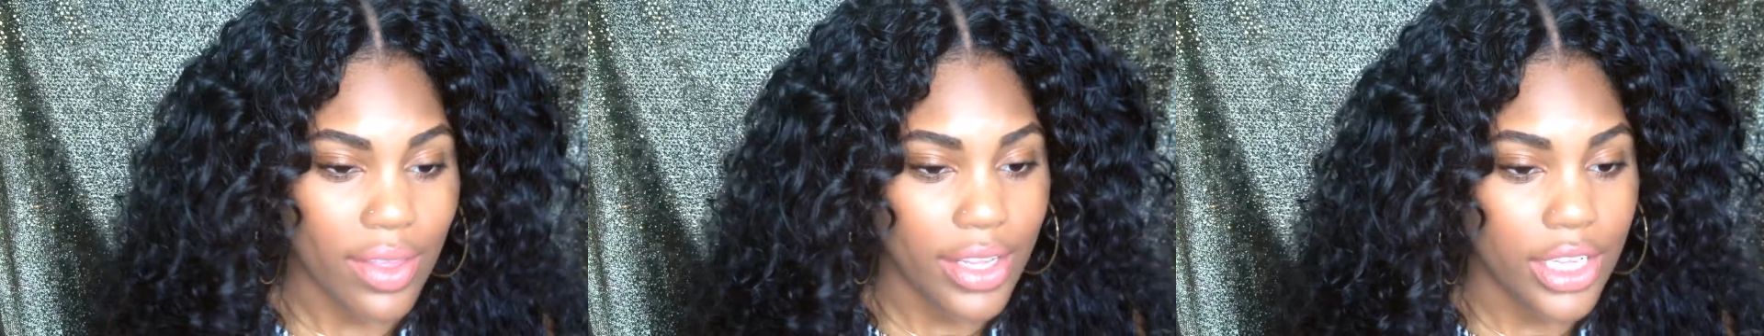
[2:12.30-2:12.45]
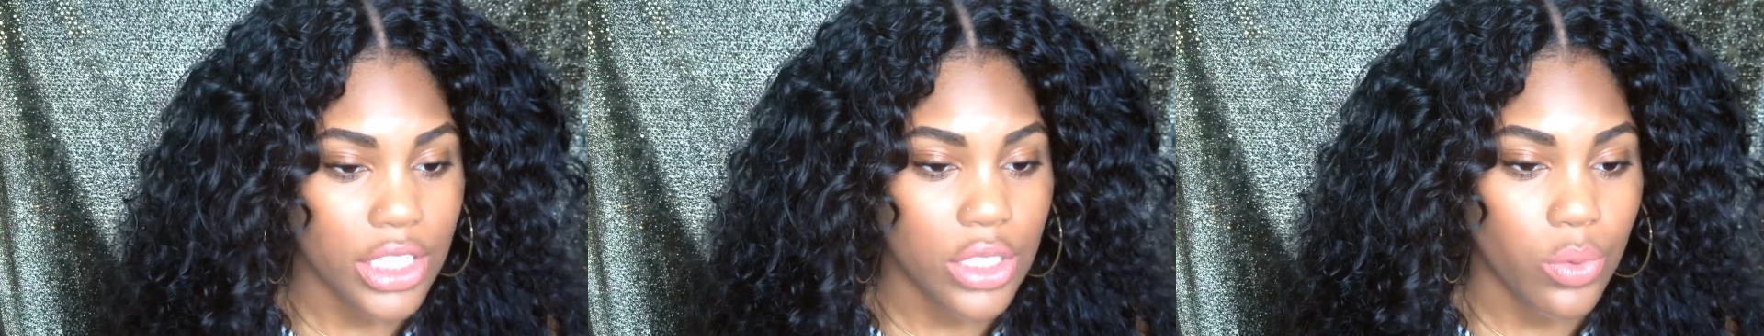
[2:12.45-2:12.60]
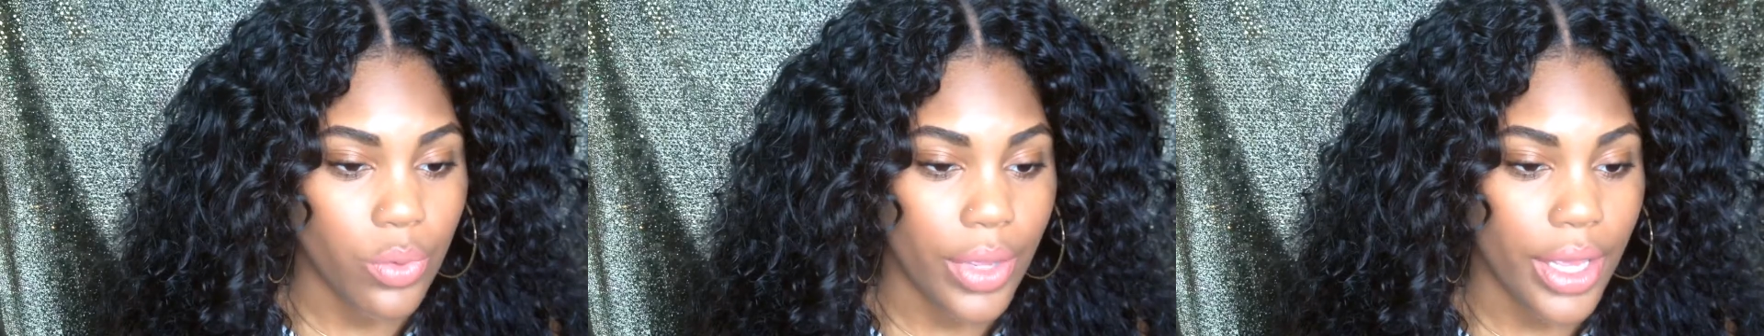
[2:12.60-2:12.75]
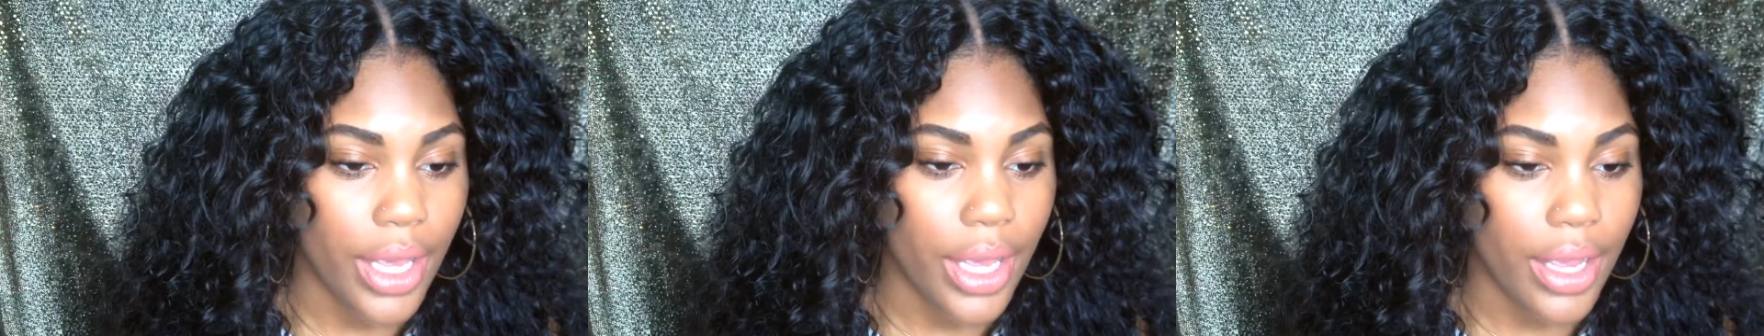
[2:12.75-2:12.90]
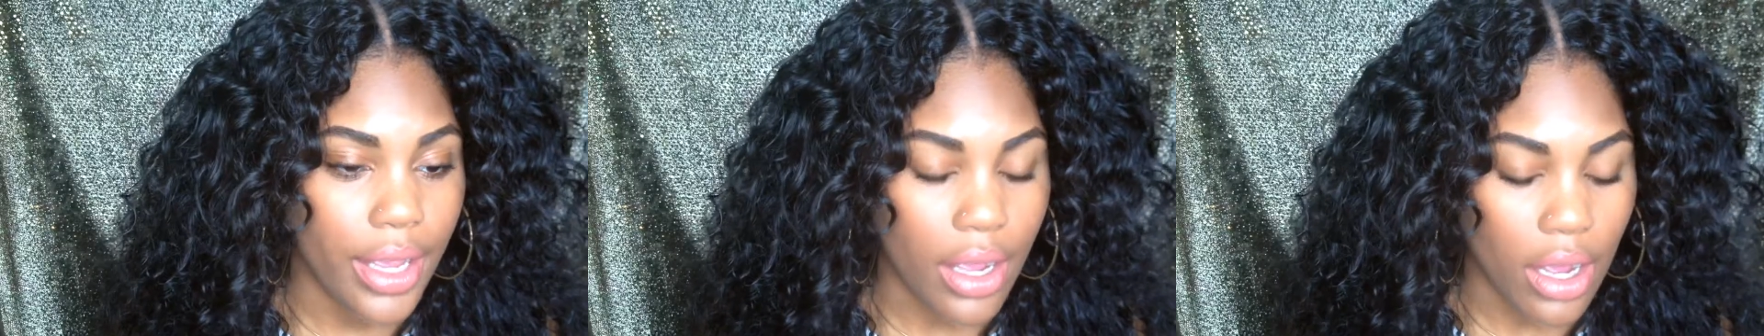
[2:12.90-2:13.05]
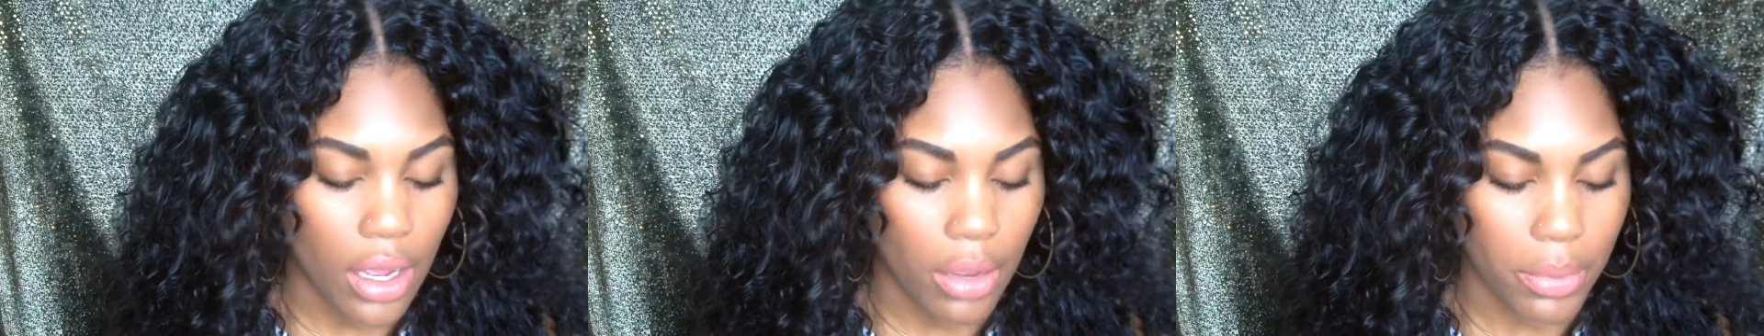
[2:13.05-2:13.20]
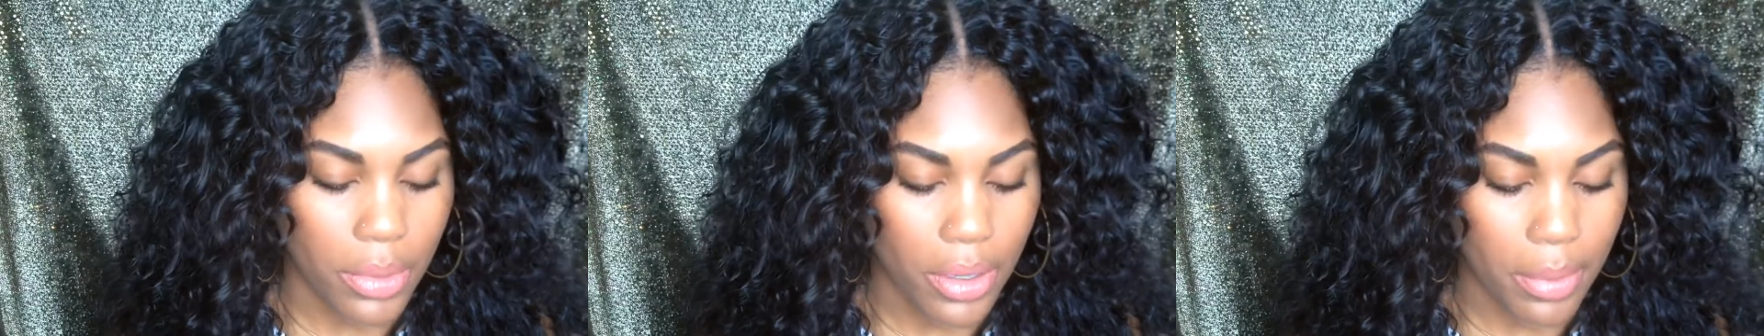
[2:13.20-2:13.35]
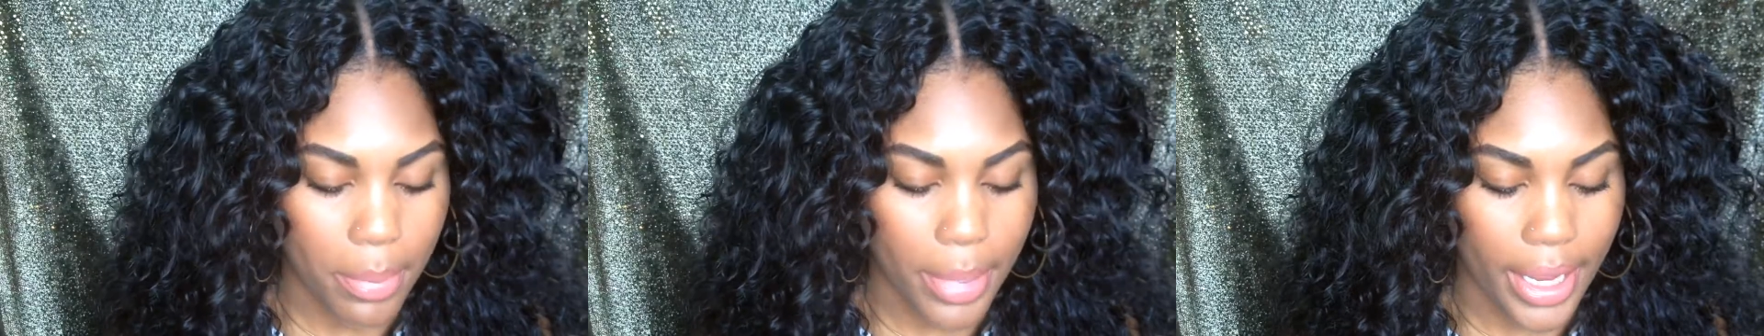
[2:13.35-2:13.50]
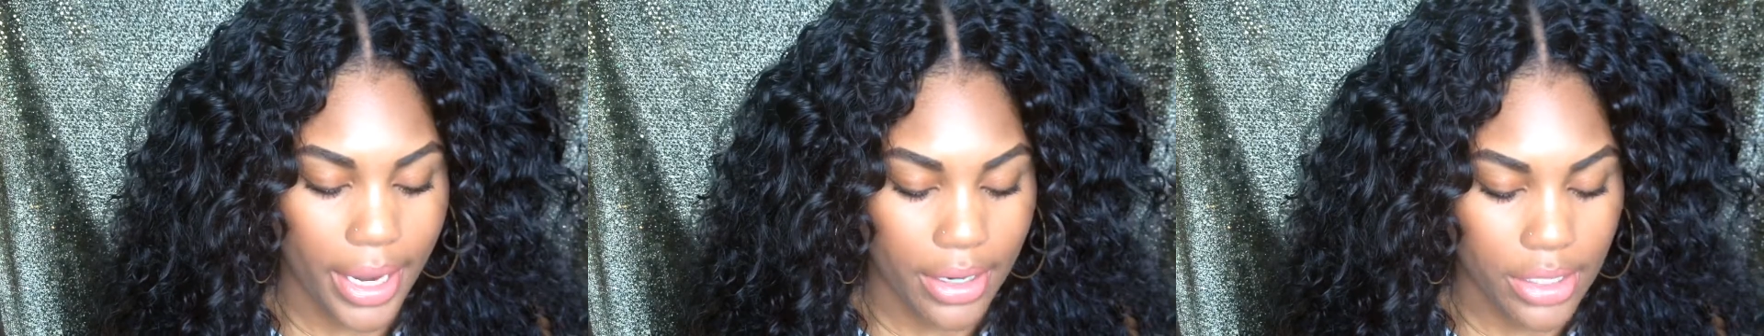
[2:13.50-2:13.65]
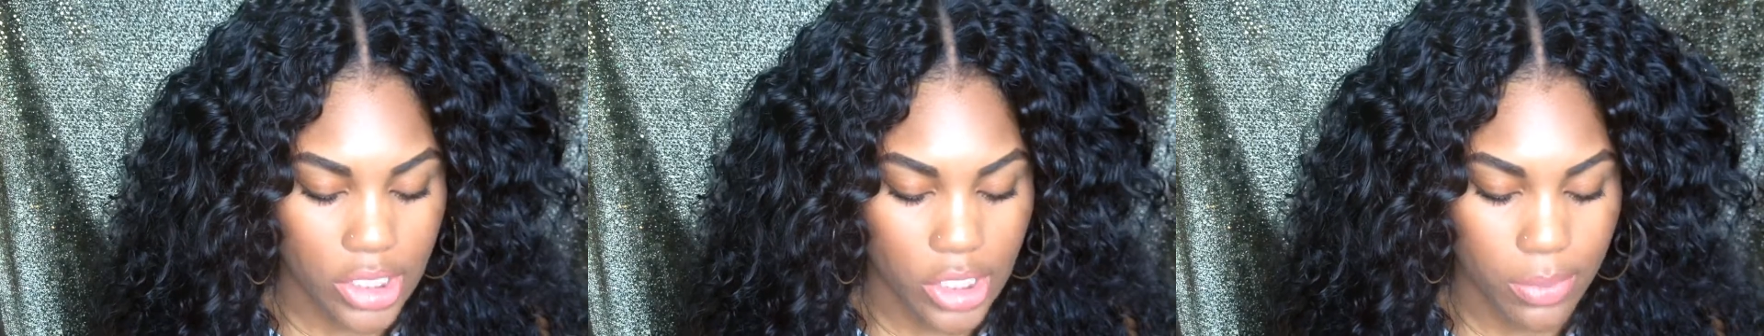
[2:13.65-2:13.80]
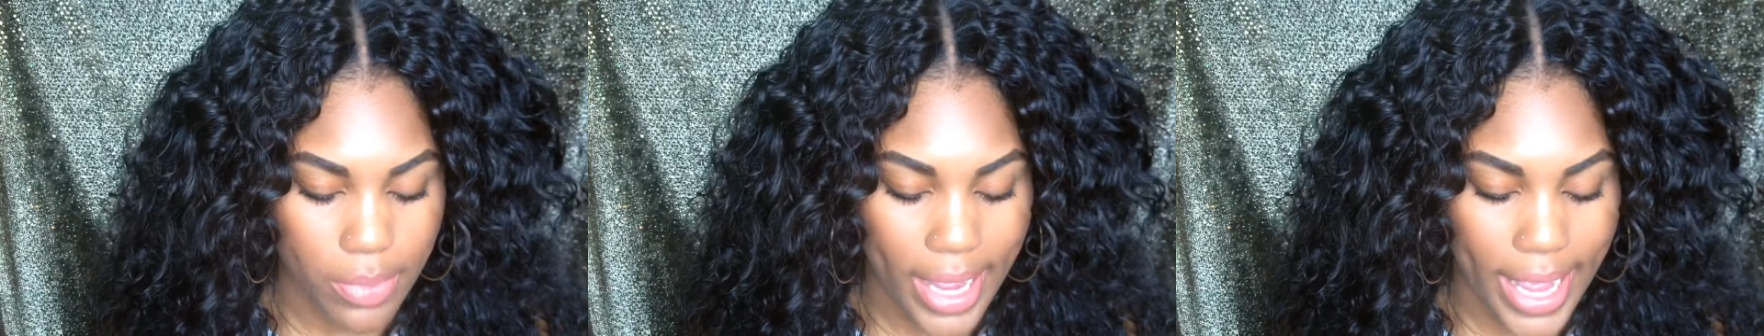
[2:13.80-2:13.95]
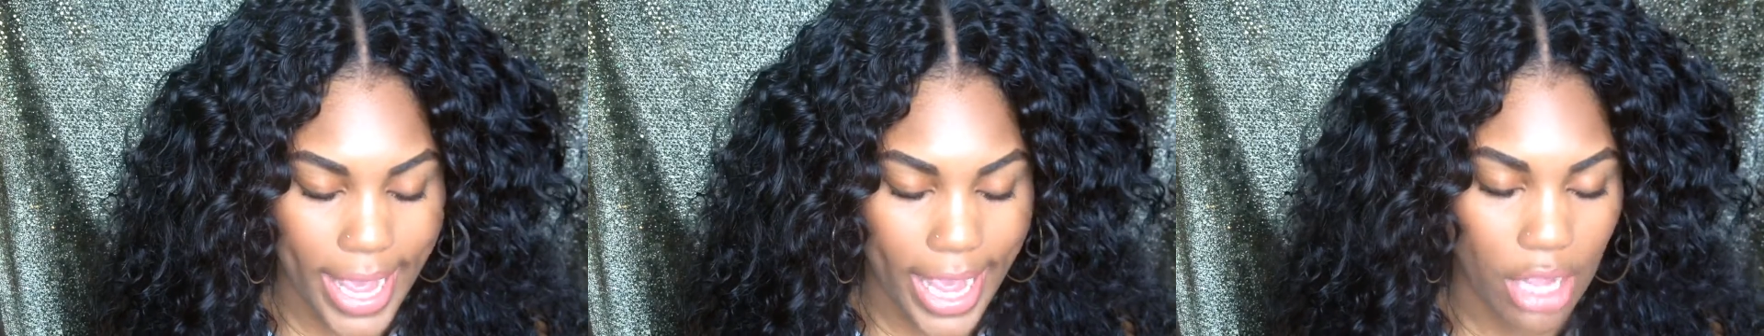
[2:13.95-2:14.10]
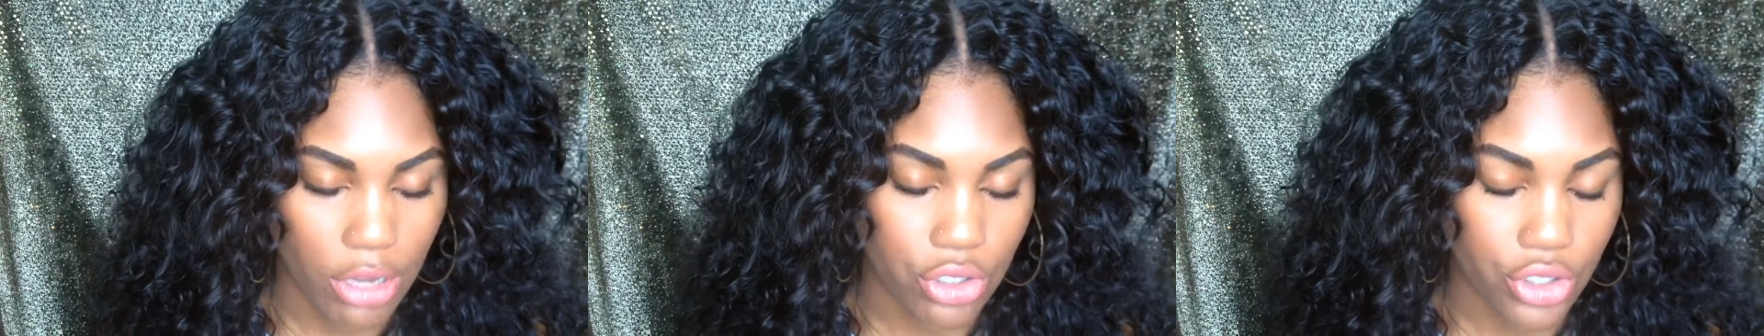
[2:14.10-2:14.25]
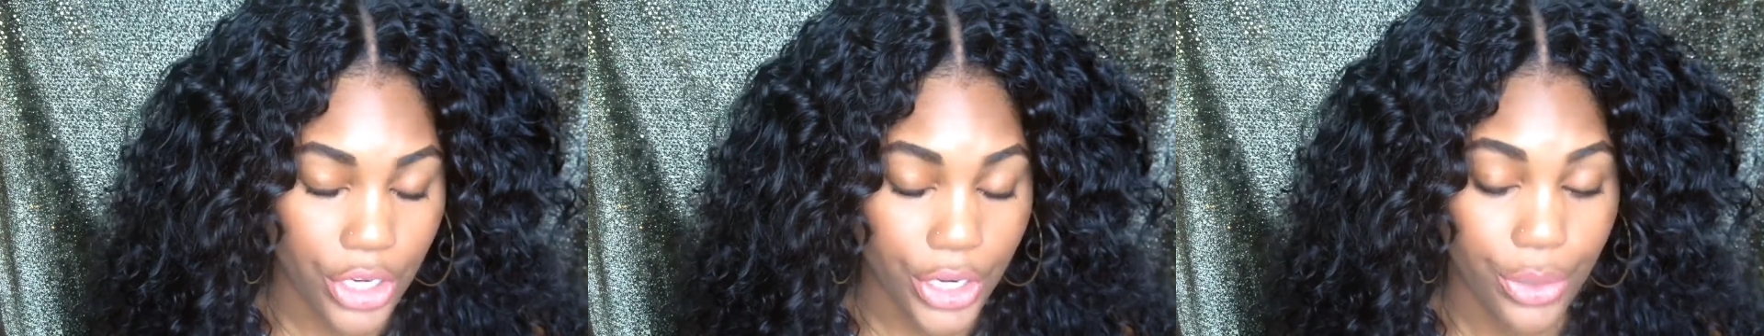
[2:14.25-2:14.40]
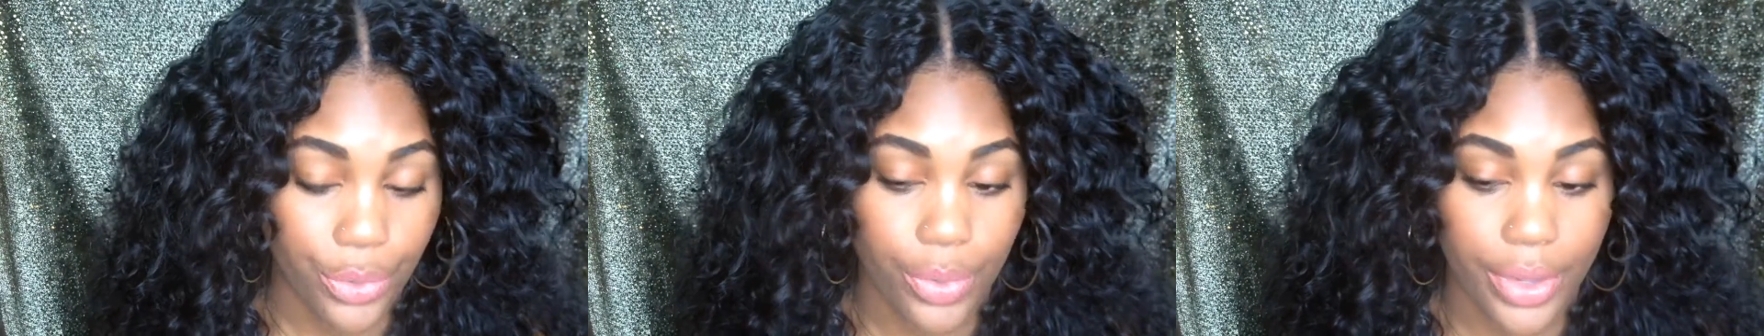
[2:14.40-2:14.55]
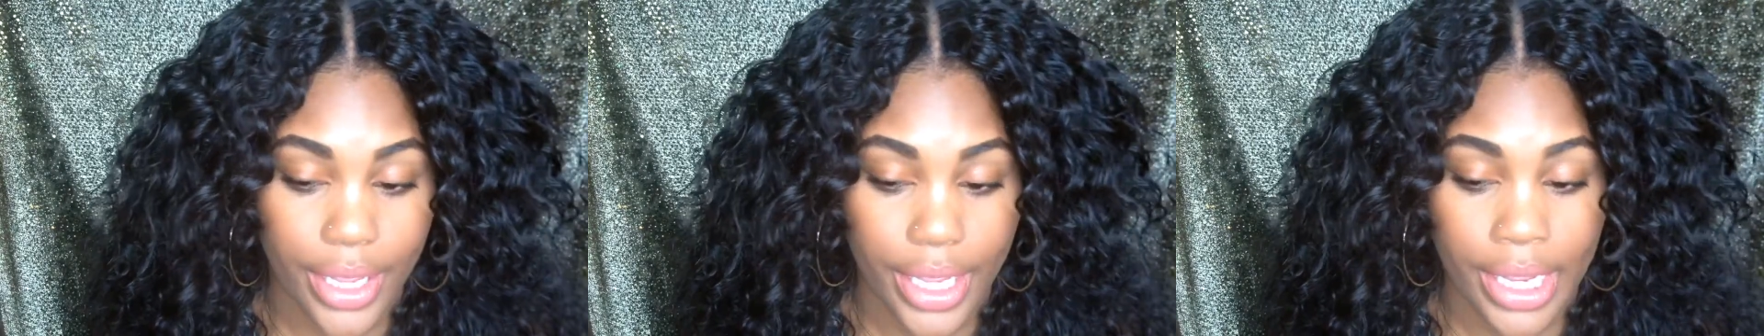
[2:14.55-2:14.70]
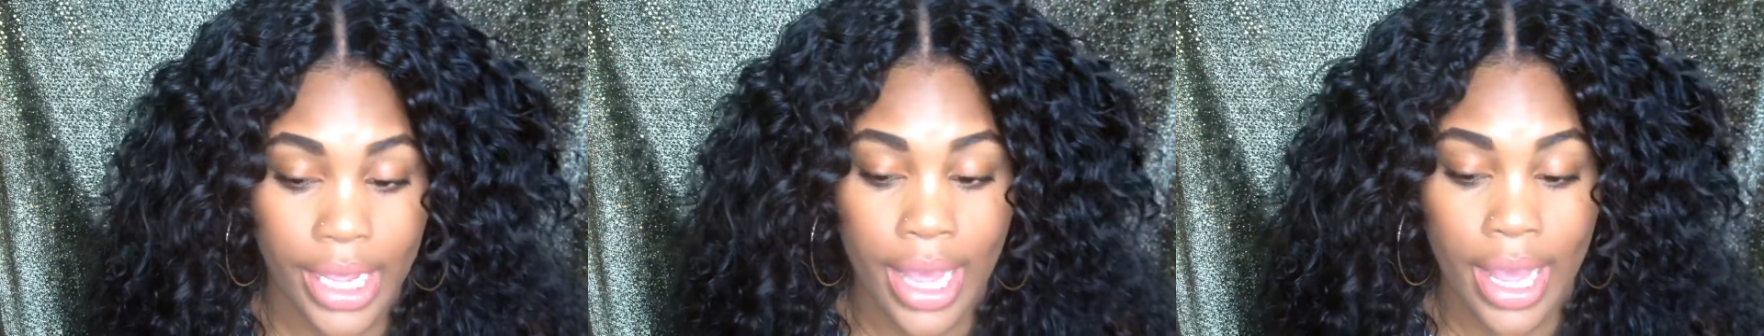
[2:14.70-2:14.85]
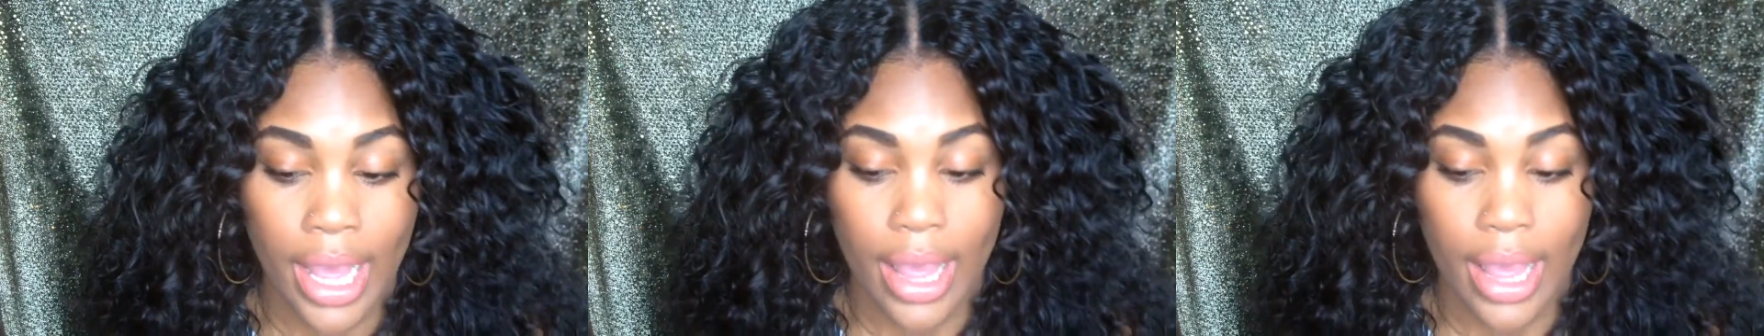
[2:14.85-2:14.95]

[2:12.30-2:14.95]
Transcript: this wig, compared to my Outre wig,